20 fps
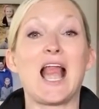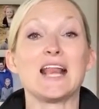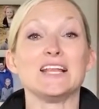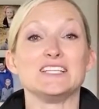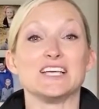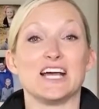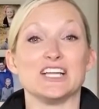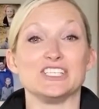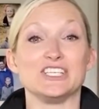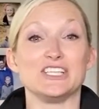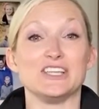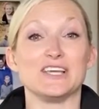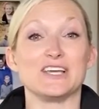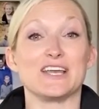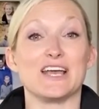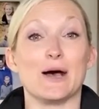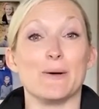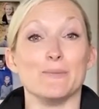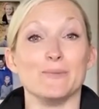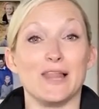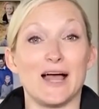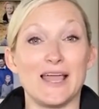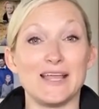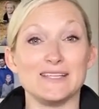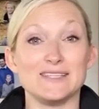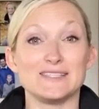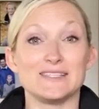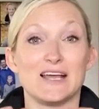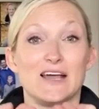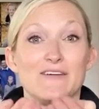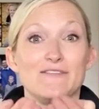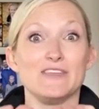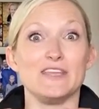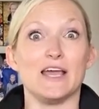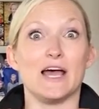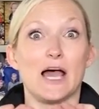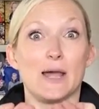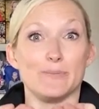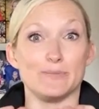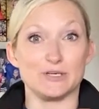touching the gum lines of the
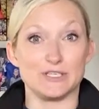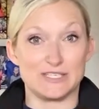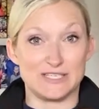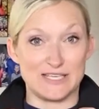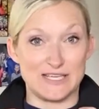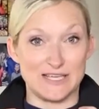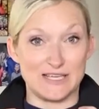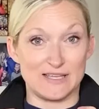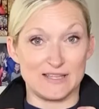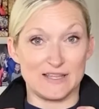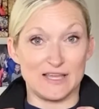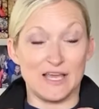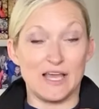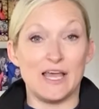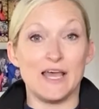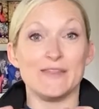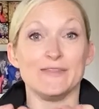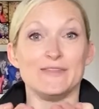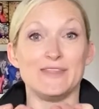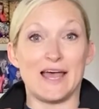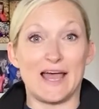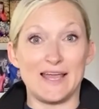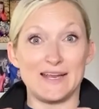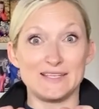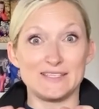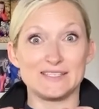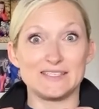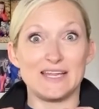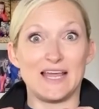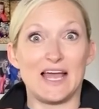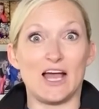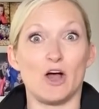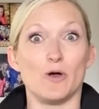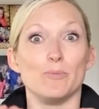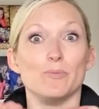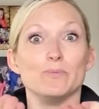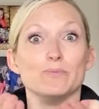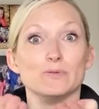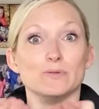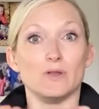upper teeth. That is to
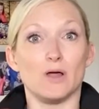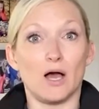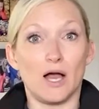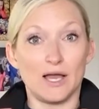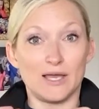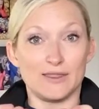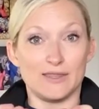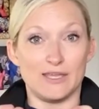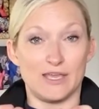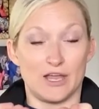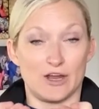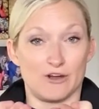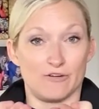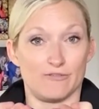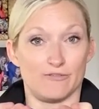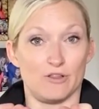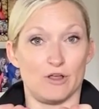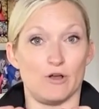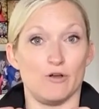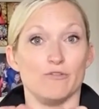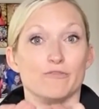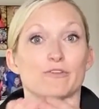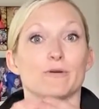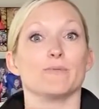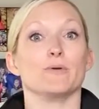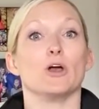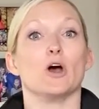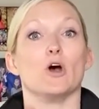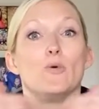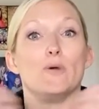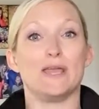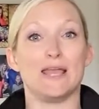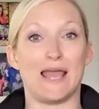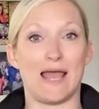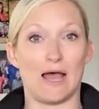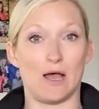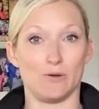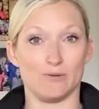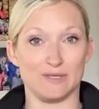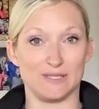help block the airflow from going
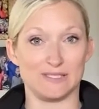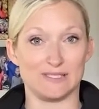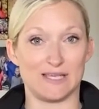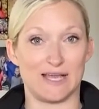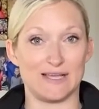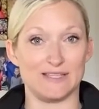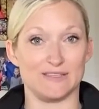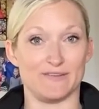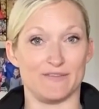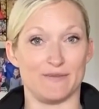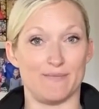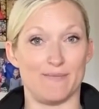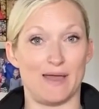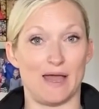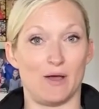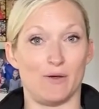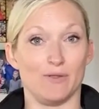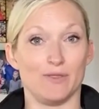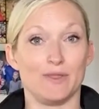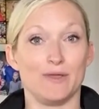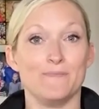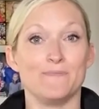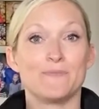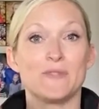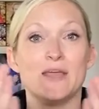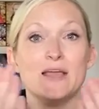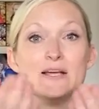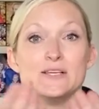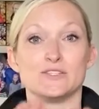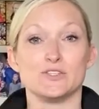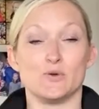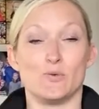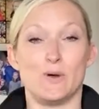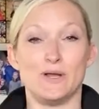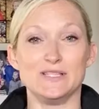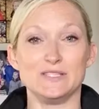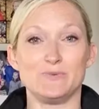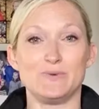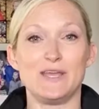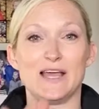out the sides of the mouth. So
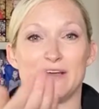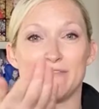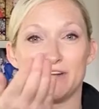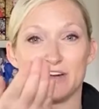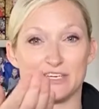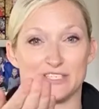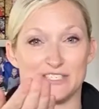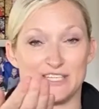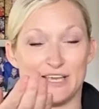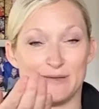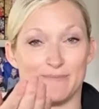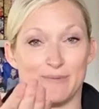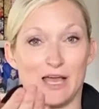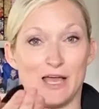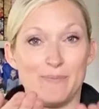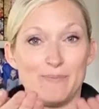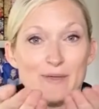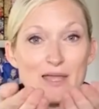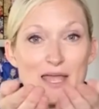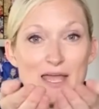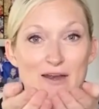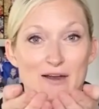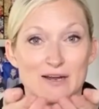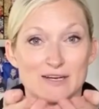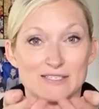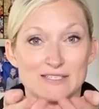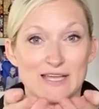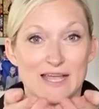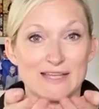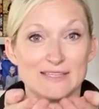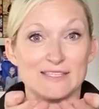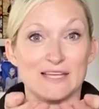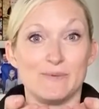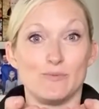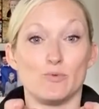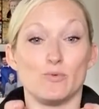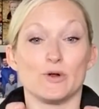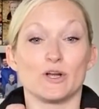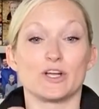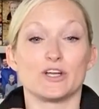once we have our tip up and our sides up,
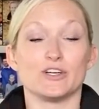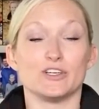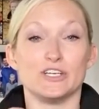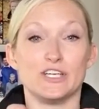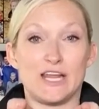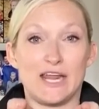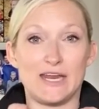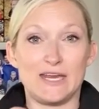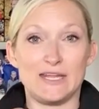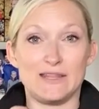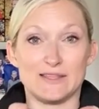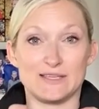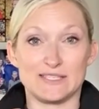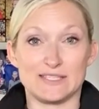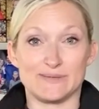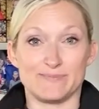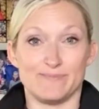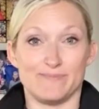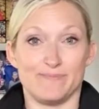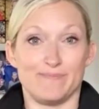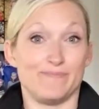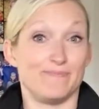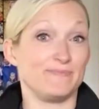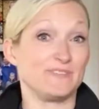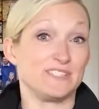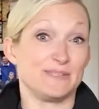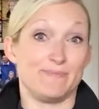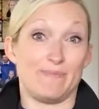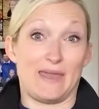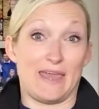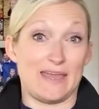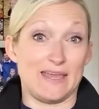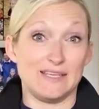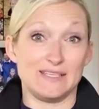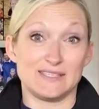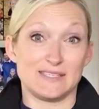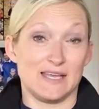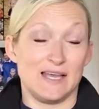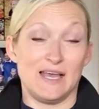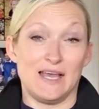we're creating this
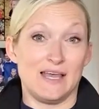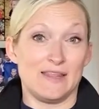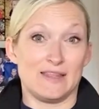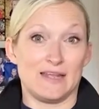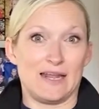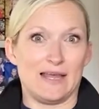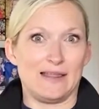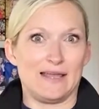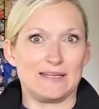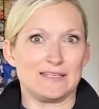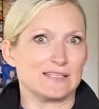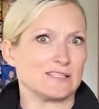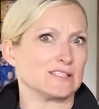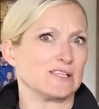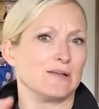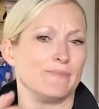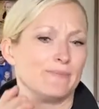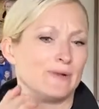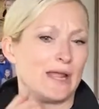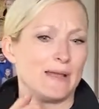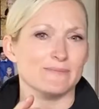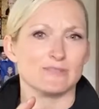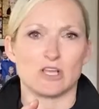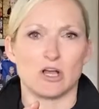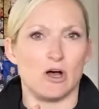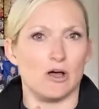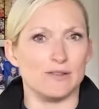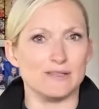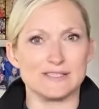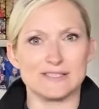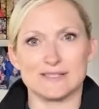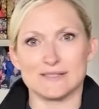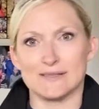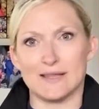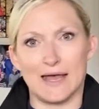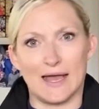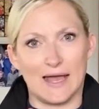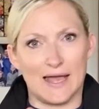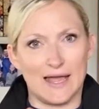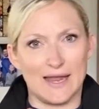space that I like to sometimes call the
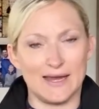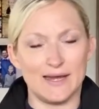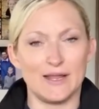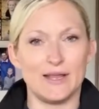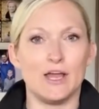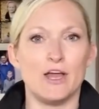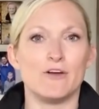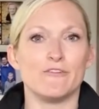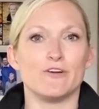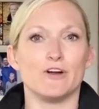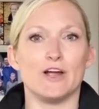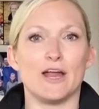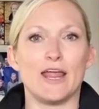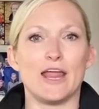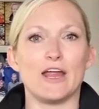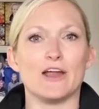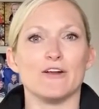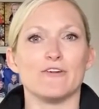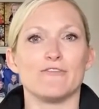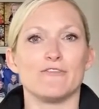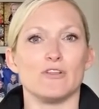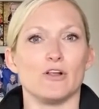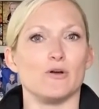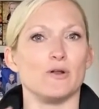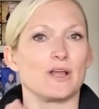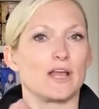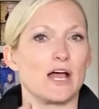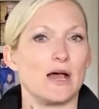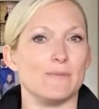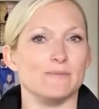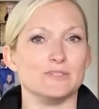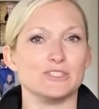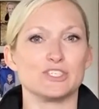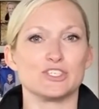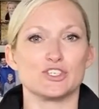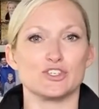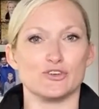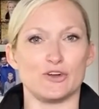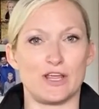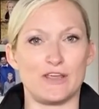slide for our airflow to come
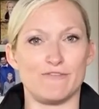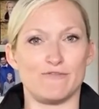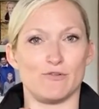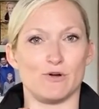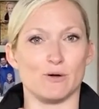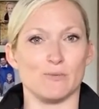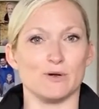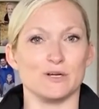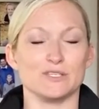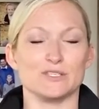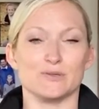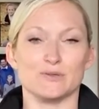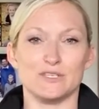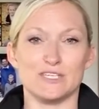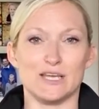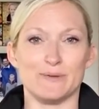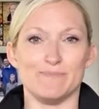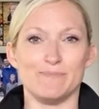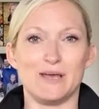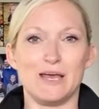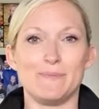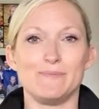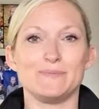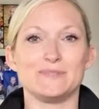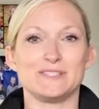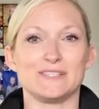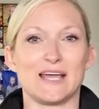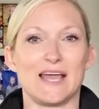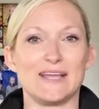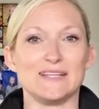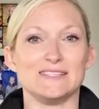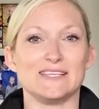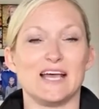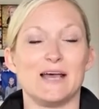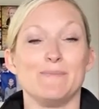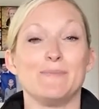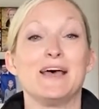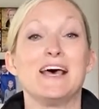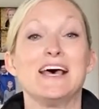straight forward. So tip up, sides up,